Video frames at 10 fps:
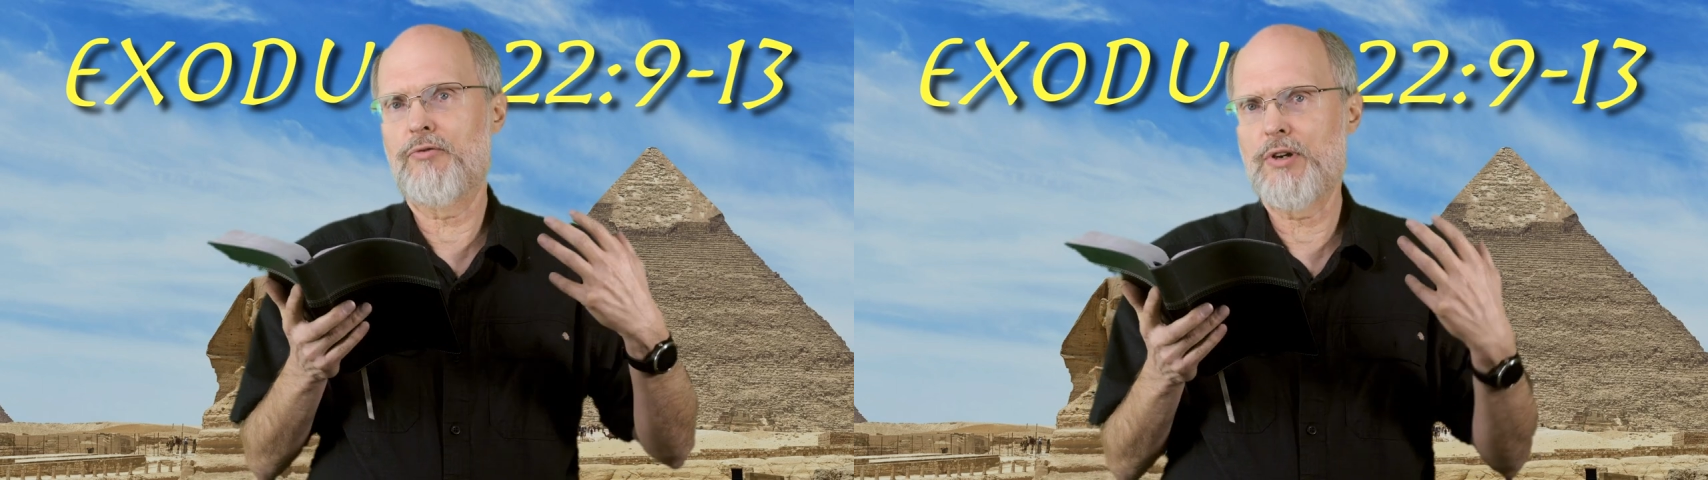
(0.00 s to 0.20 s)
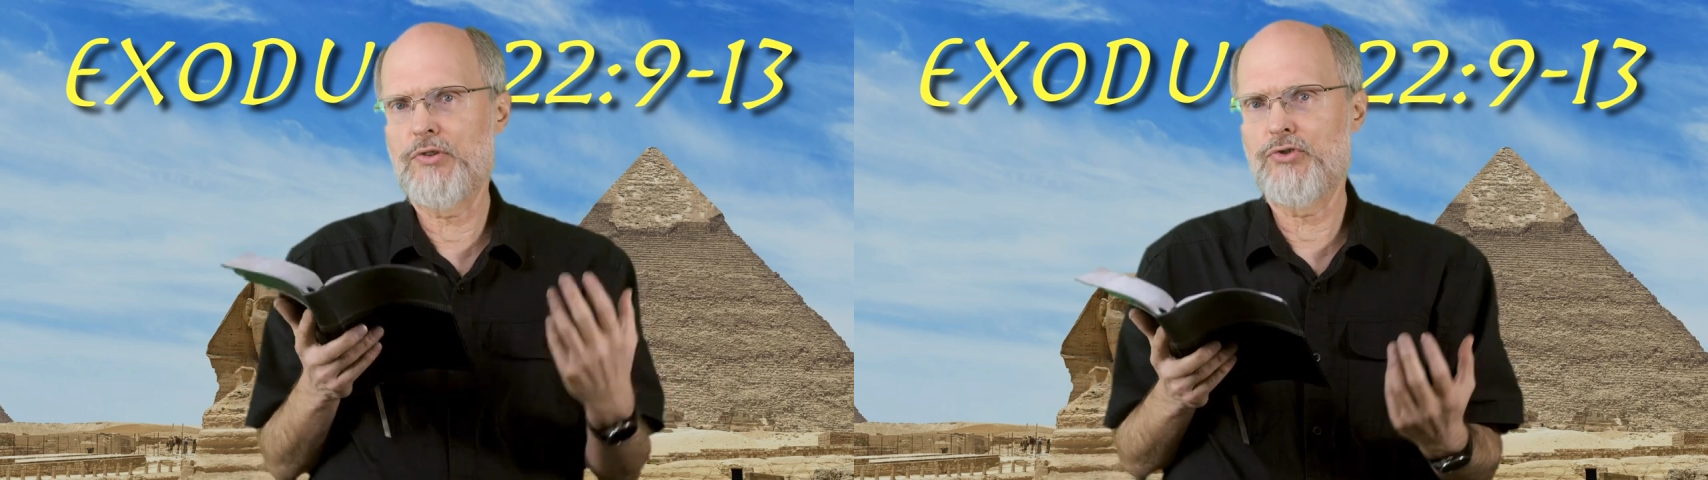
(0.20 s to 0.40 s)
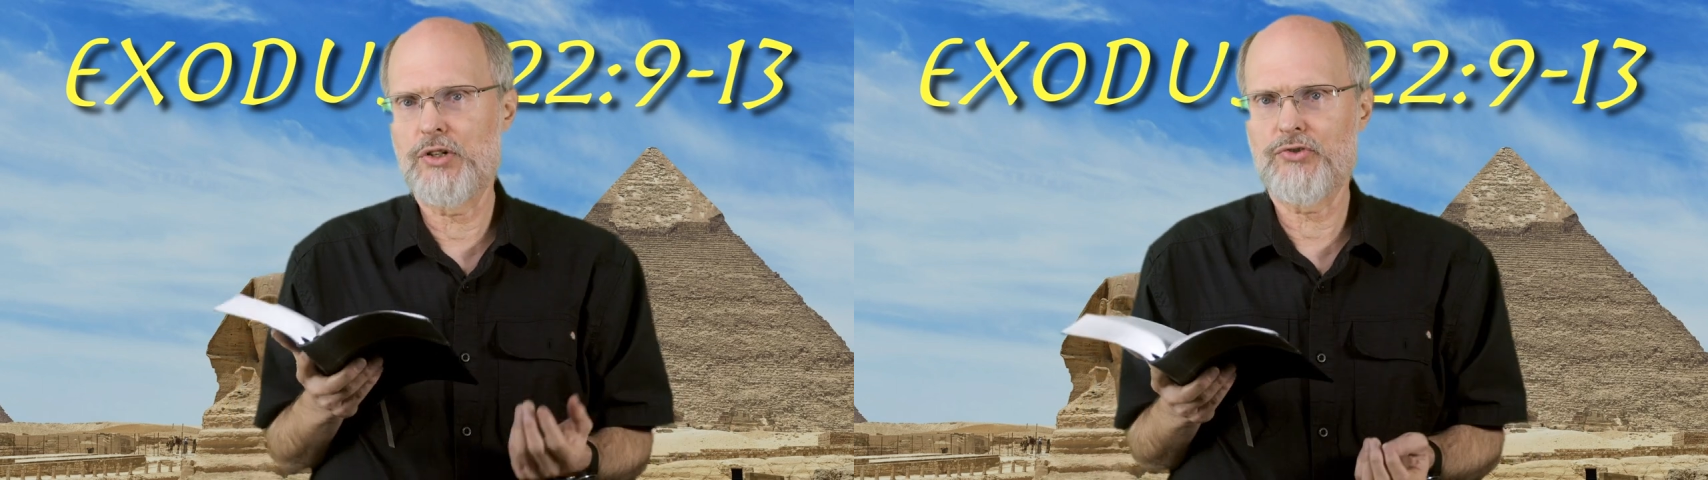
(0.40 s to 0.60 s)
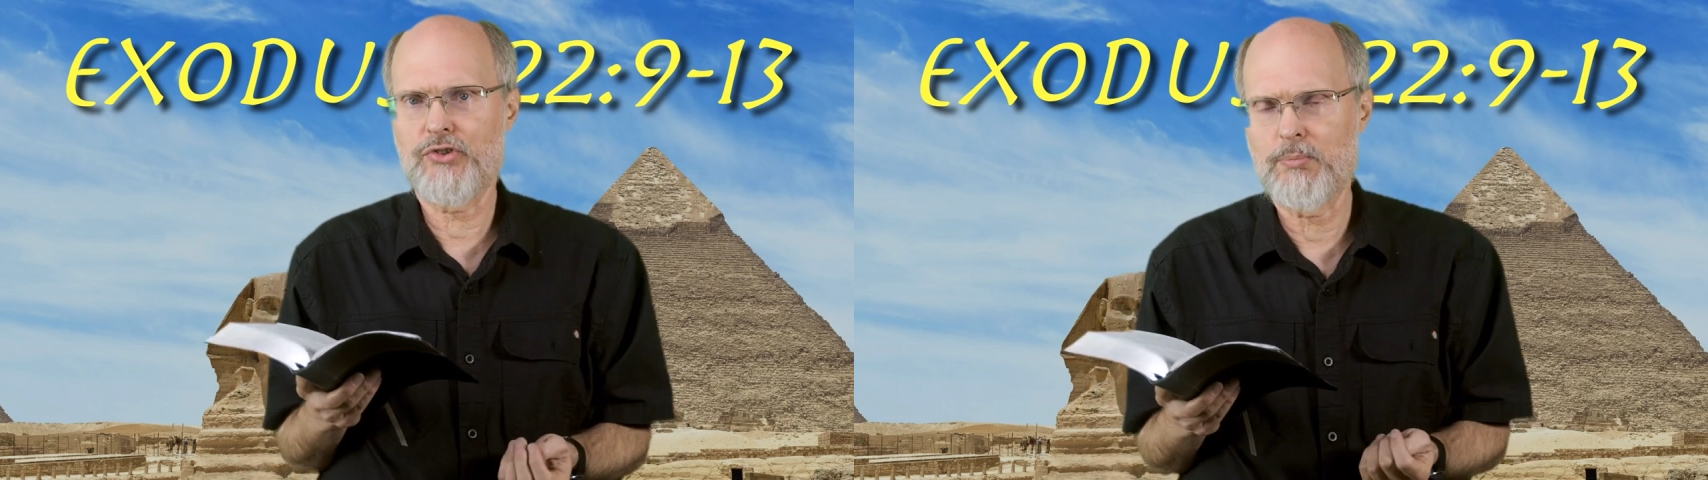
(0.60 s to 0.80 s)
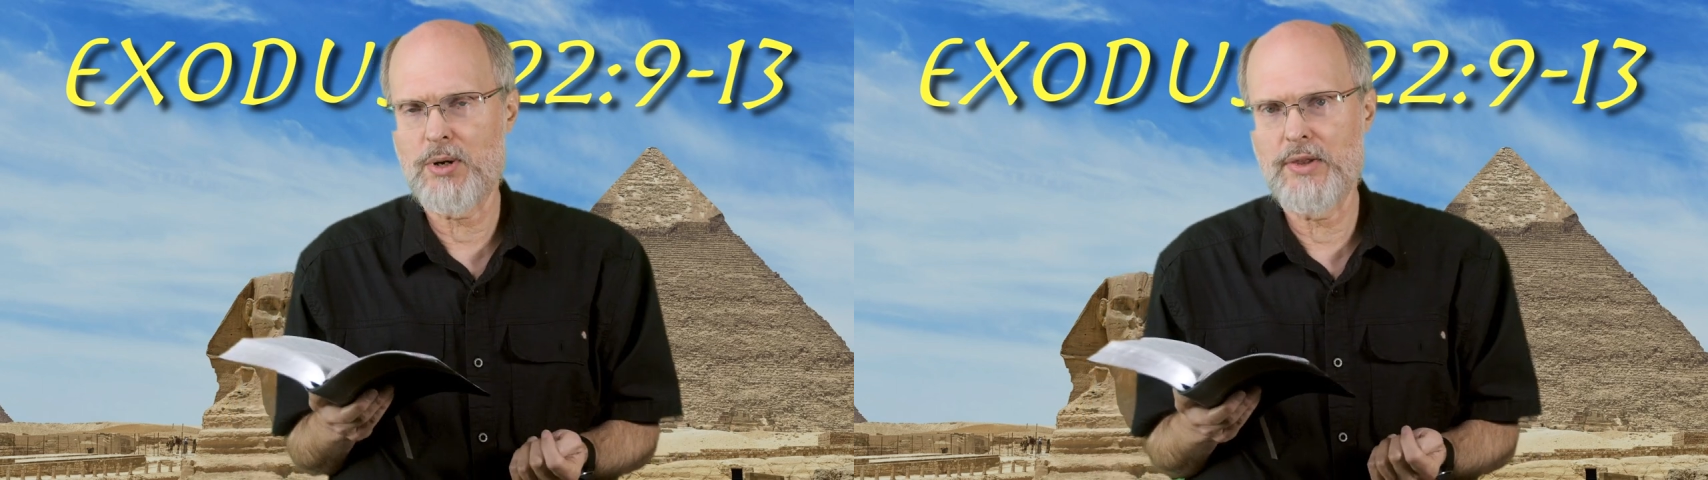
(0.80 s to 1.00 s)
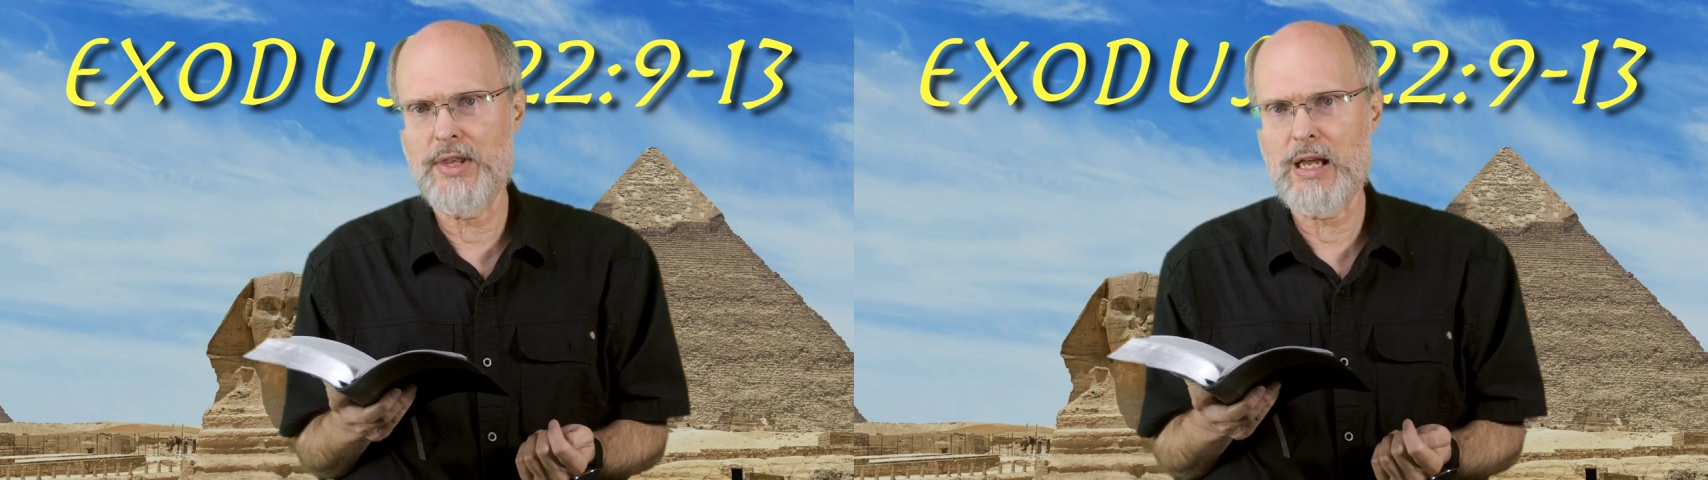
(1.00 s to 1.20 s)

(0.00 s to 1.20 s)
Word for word: vengeance upon